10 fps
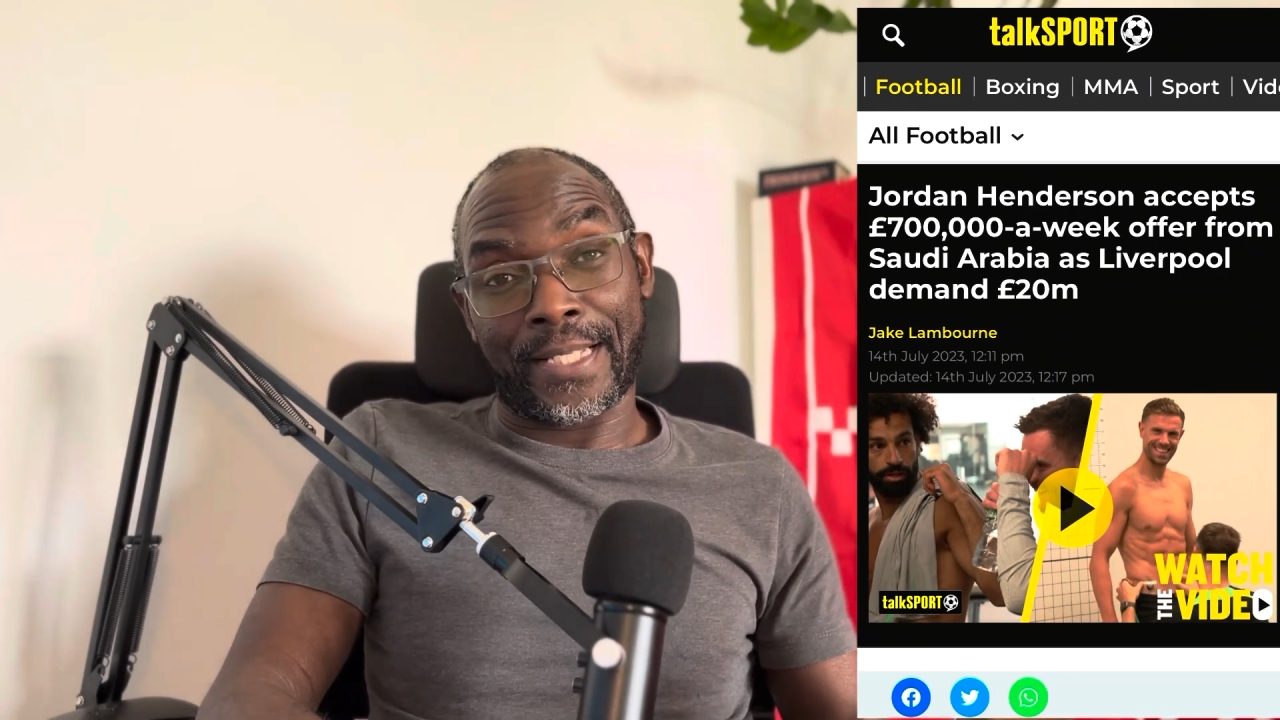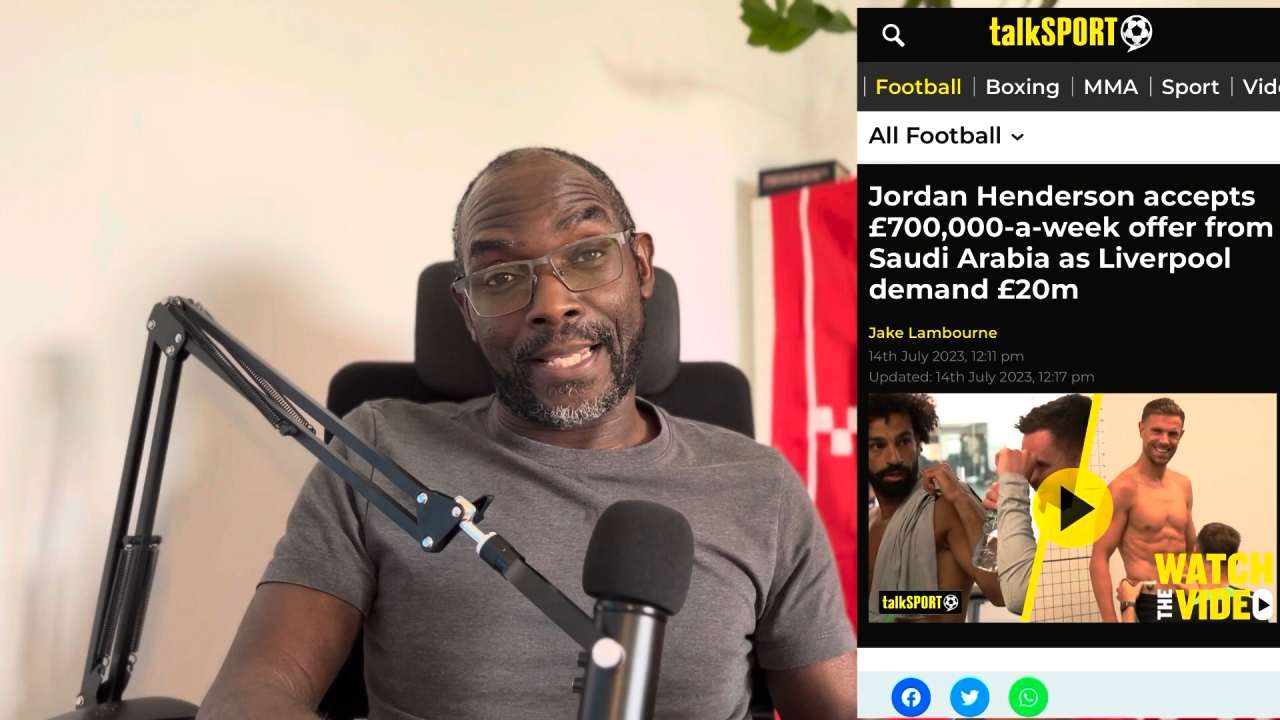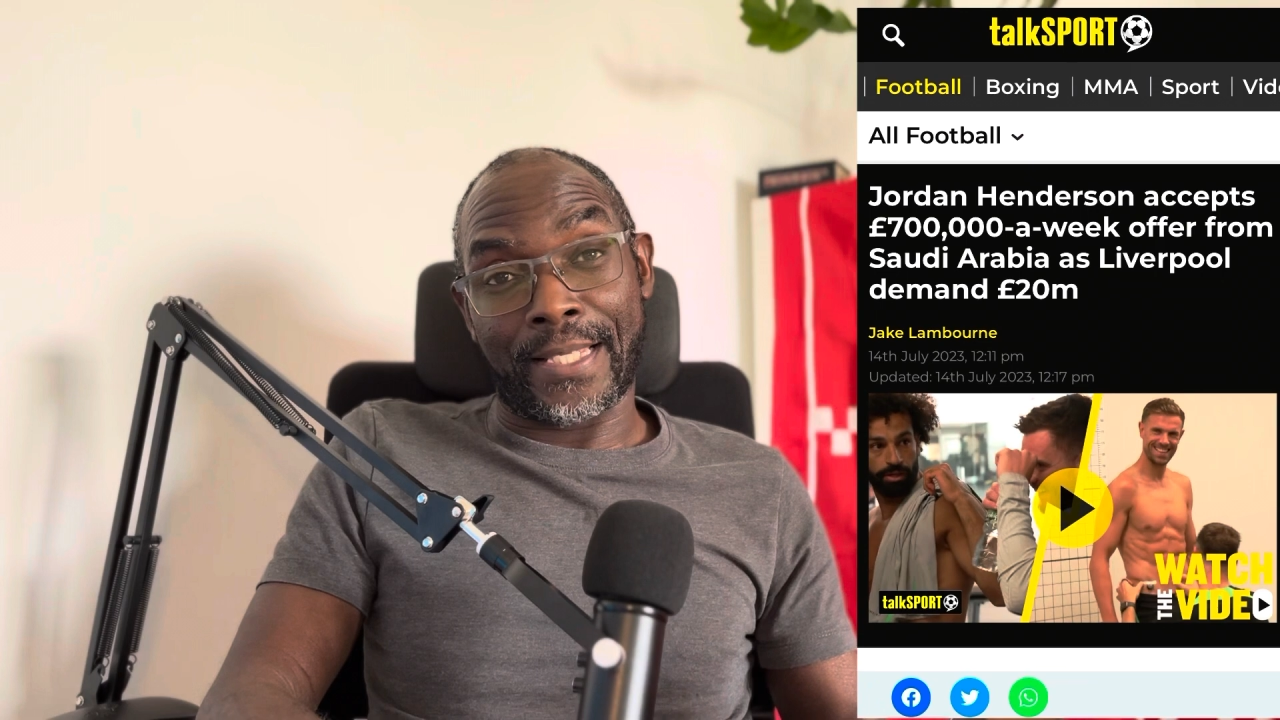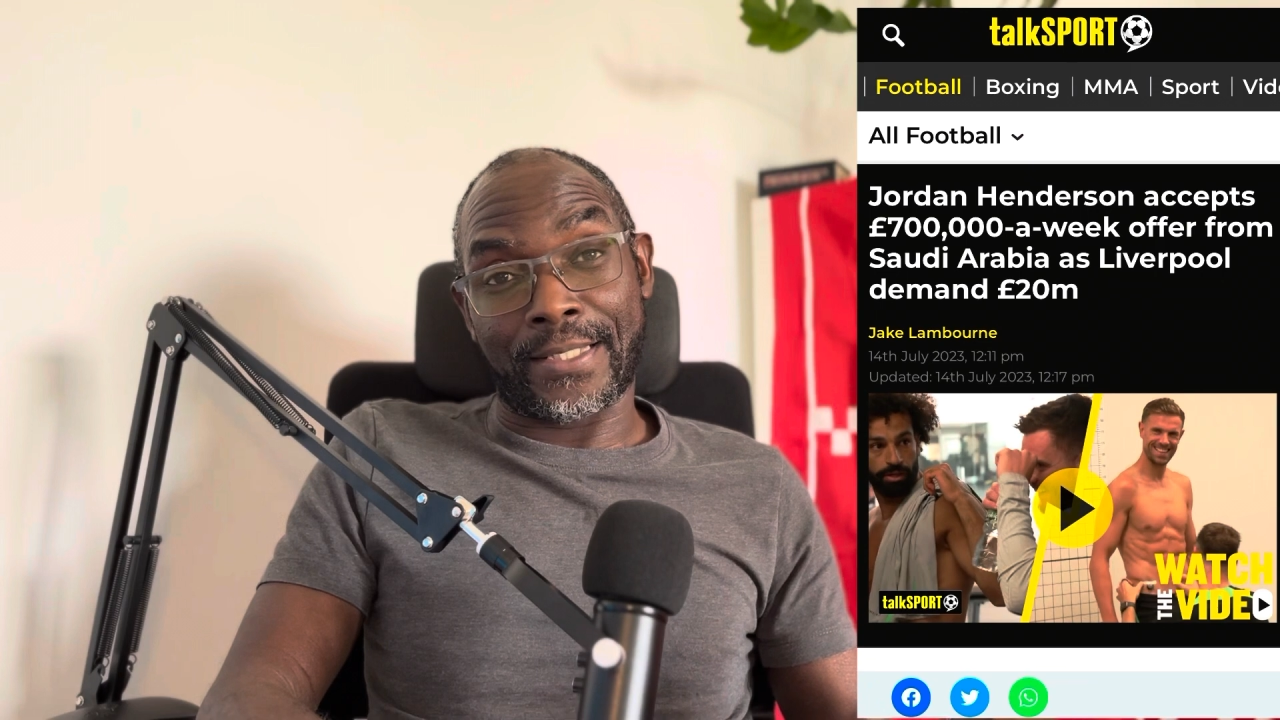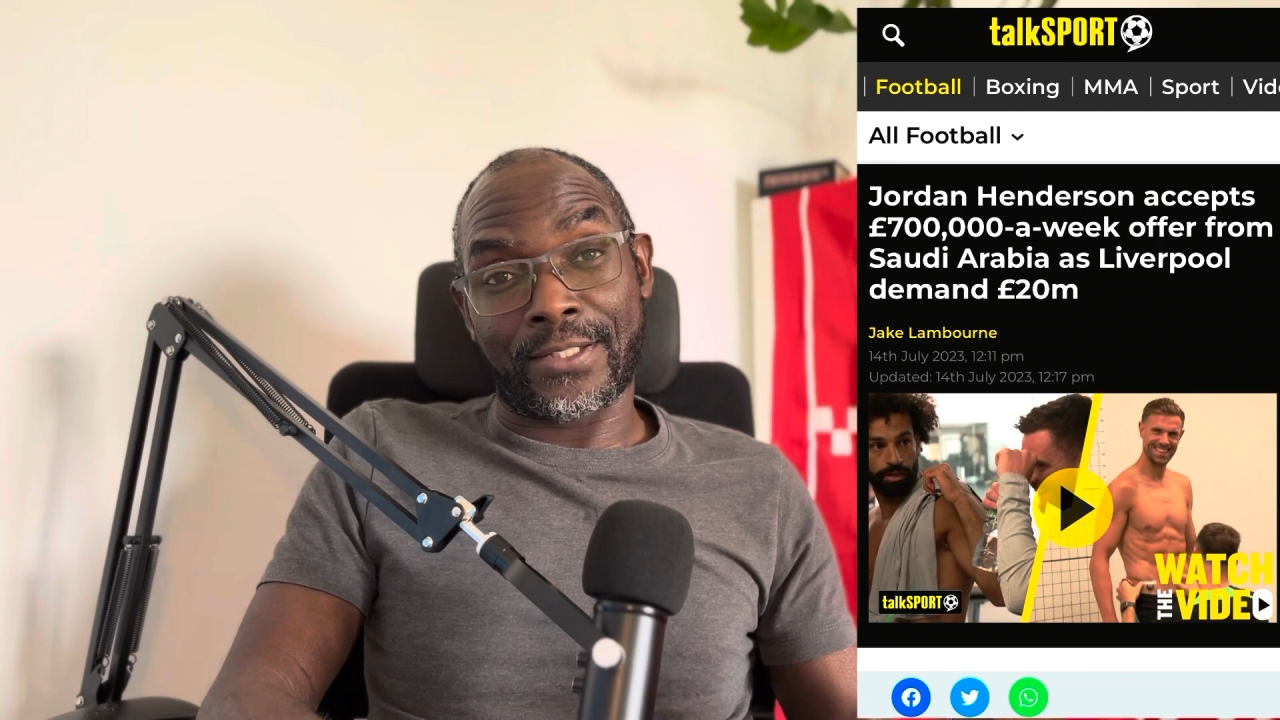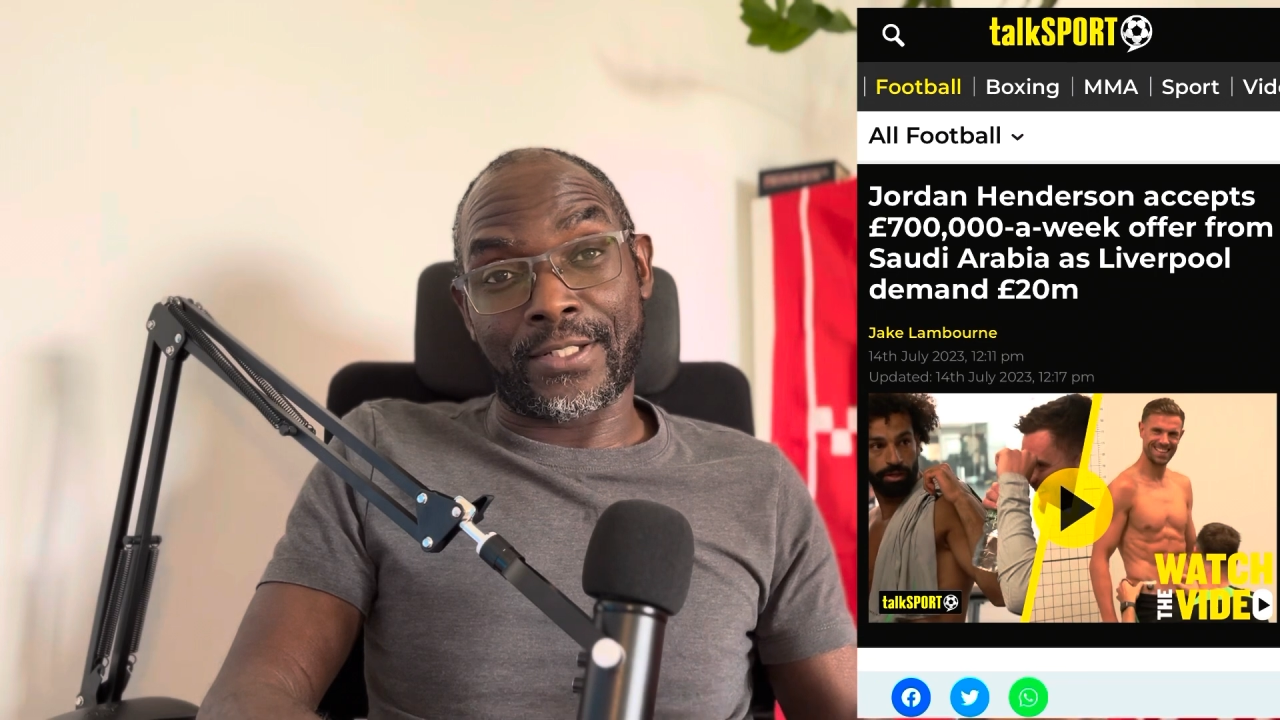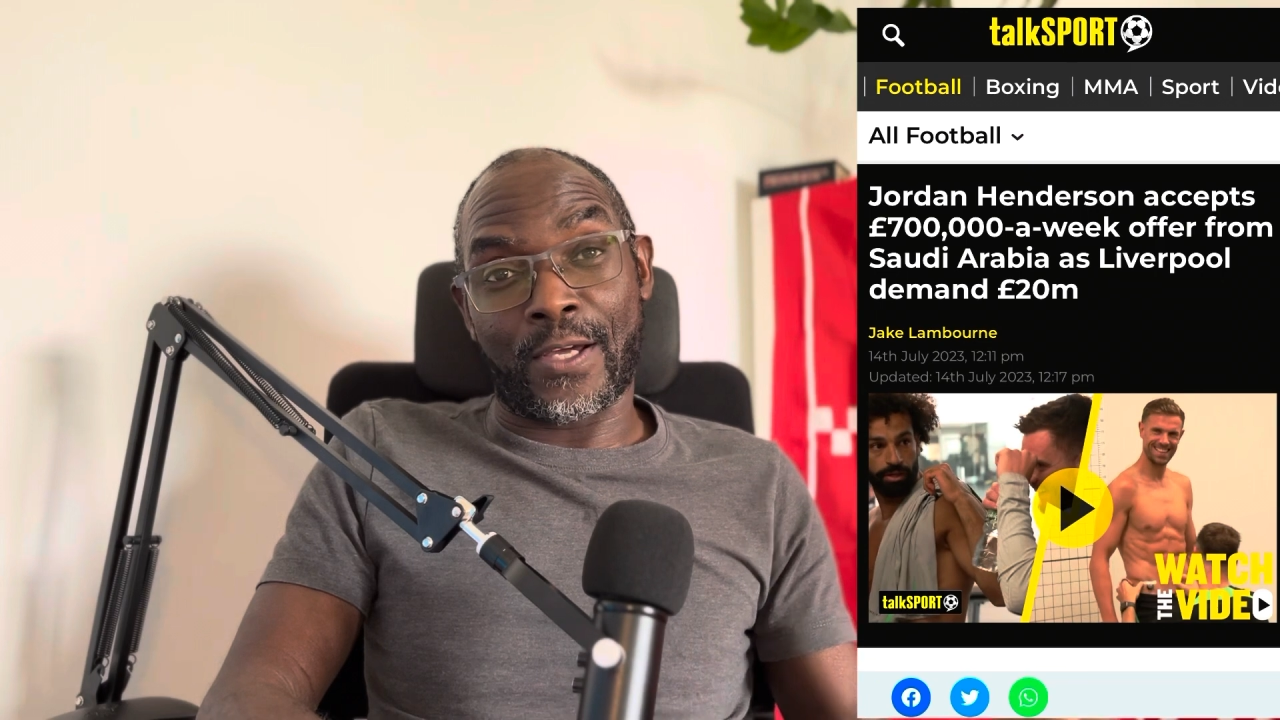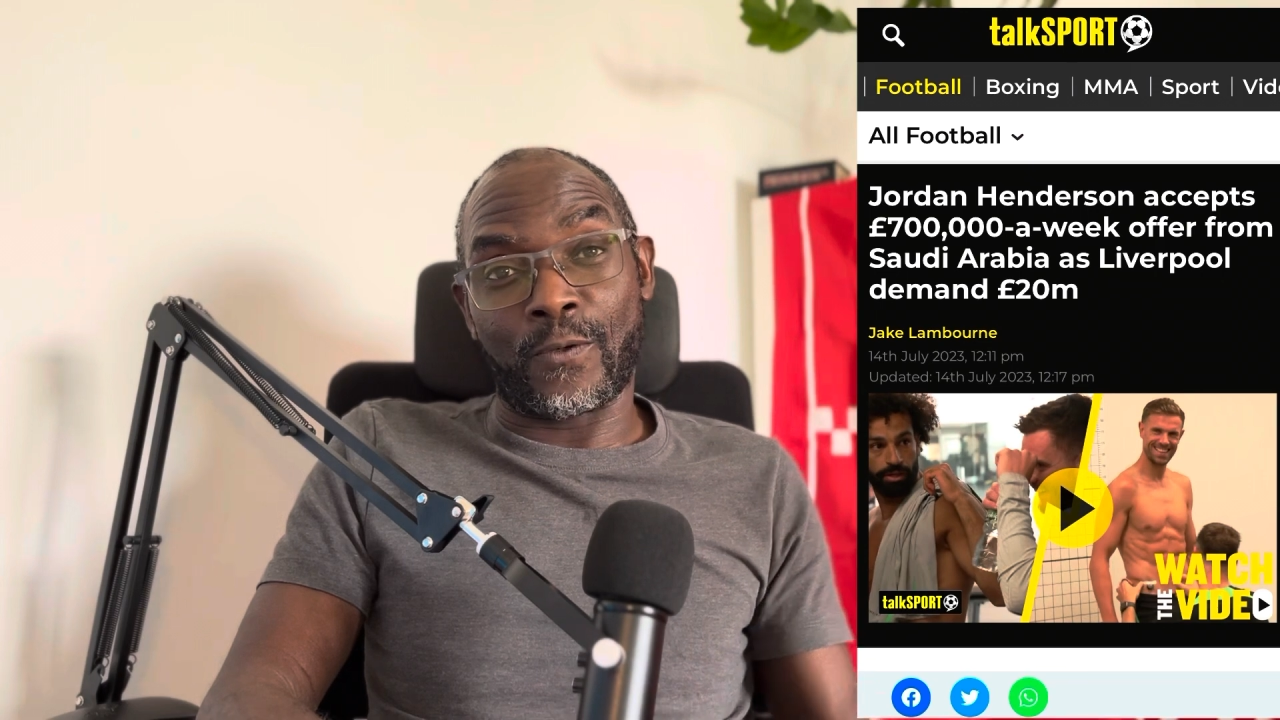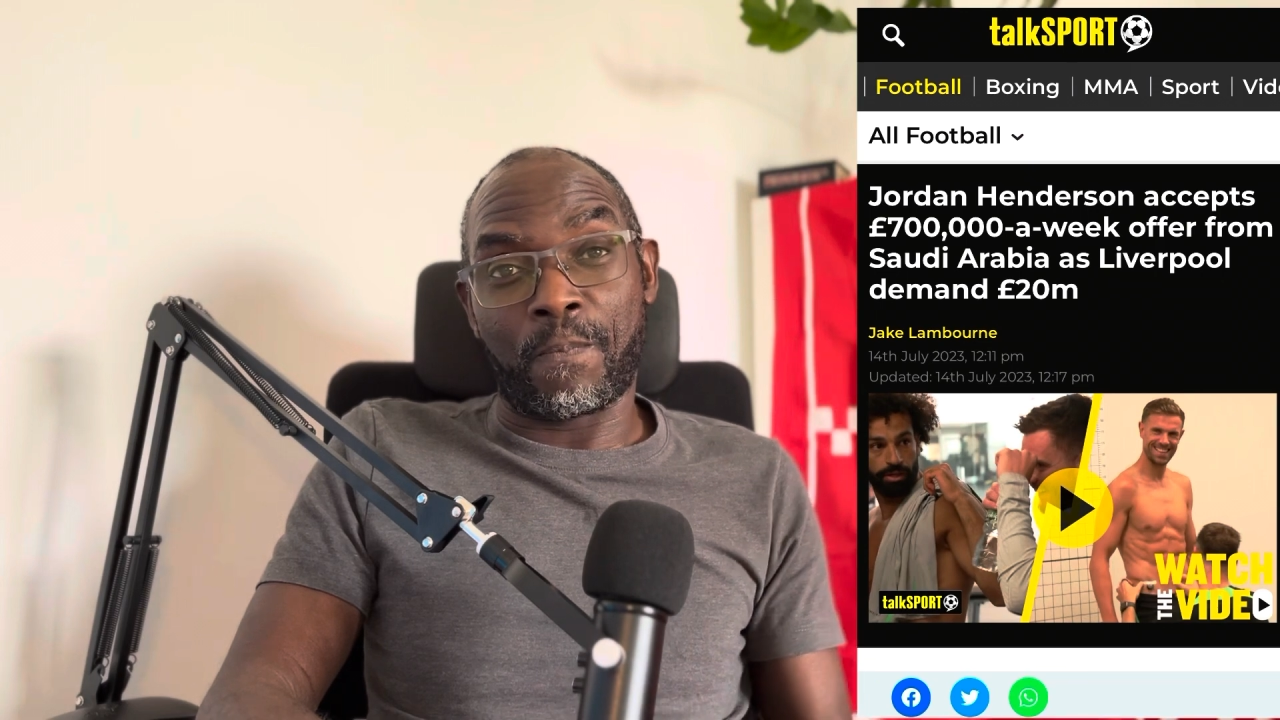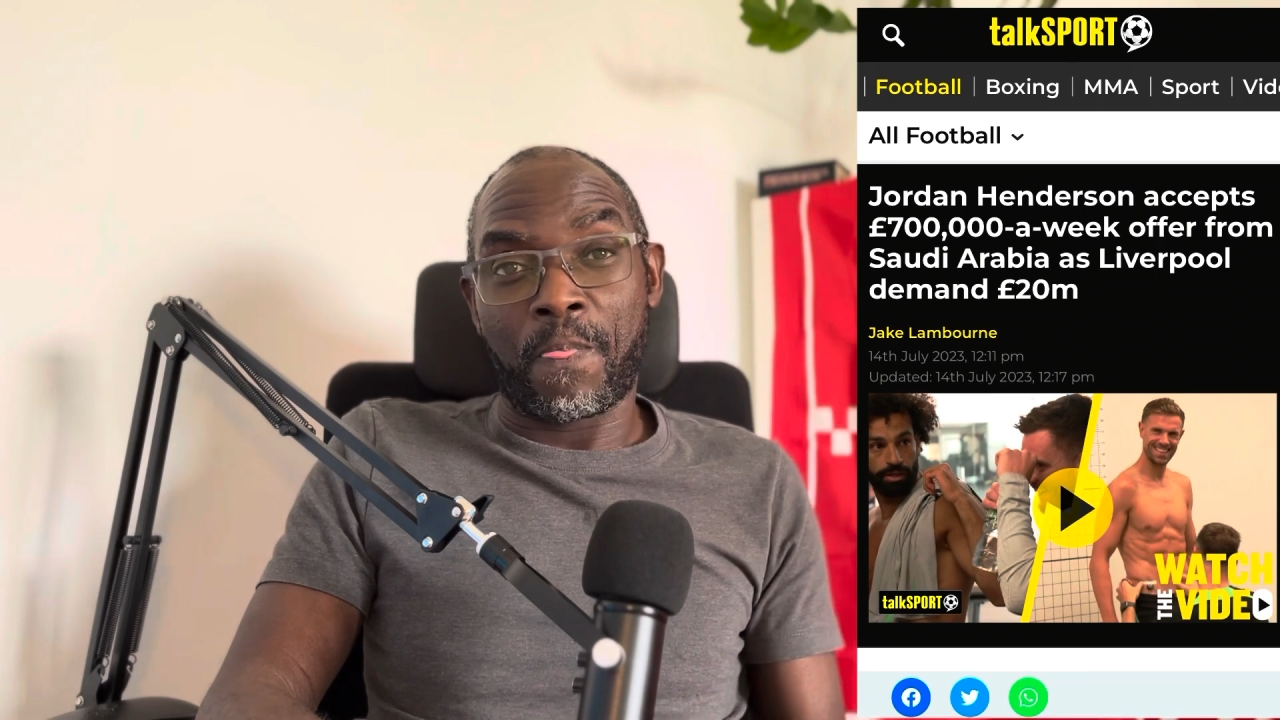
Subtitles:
as it's known.